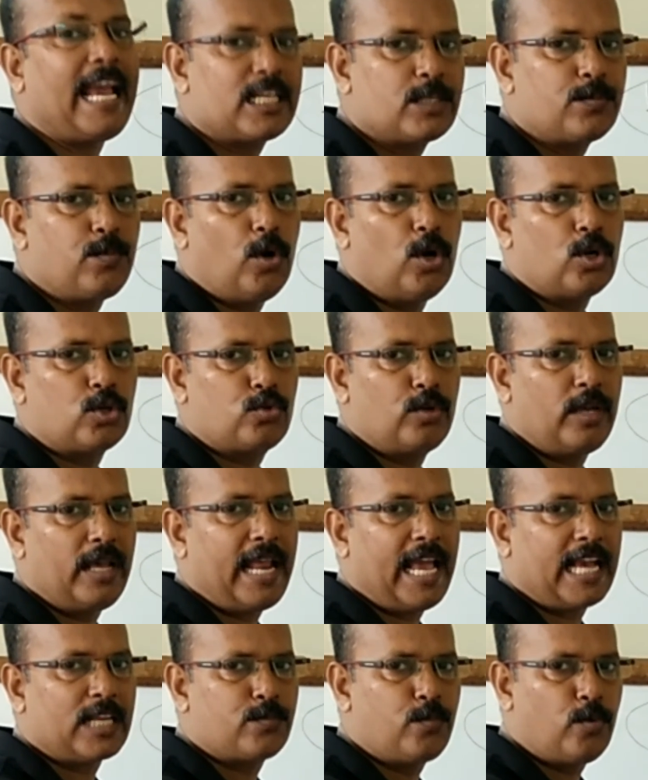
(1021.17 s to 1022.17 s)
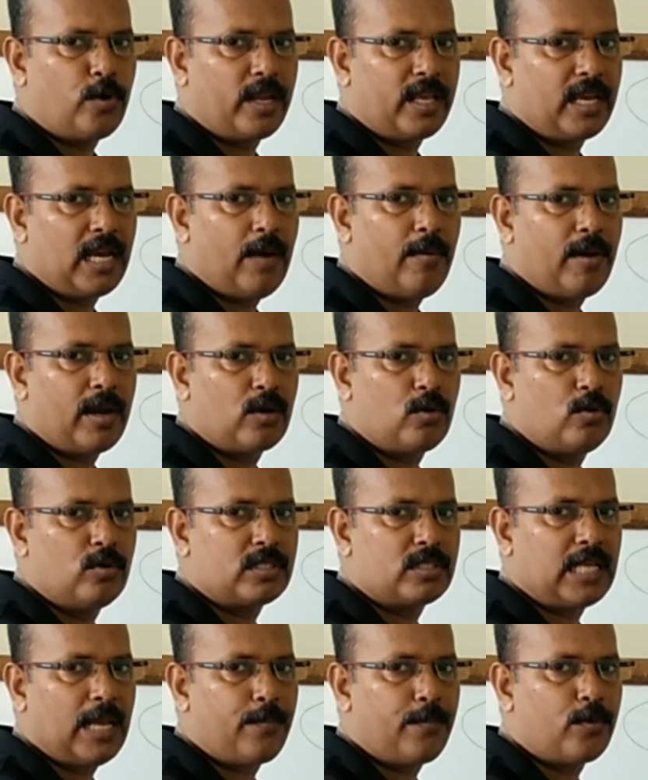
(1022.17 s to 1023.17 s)
exports. We are exporting our
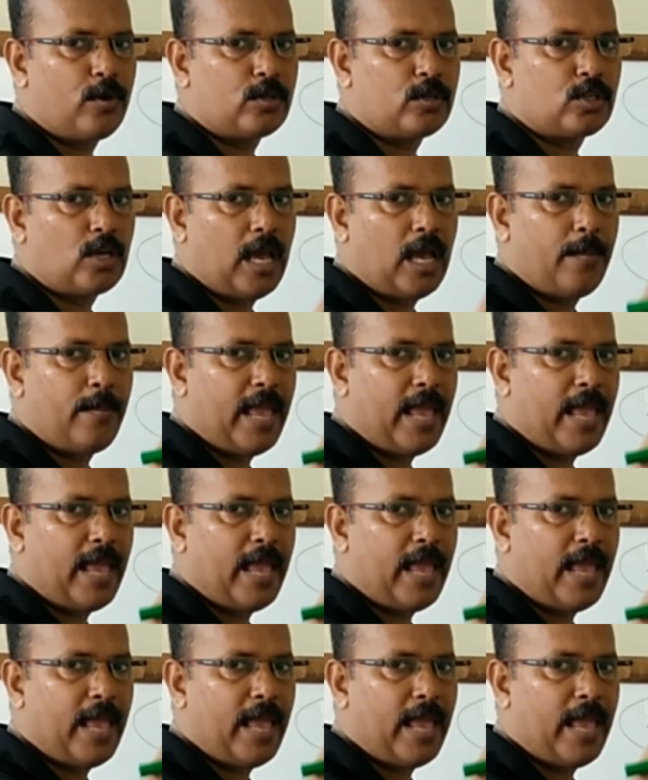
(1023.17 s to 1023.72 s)
goods abroad, so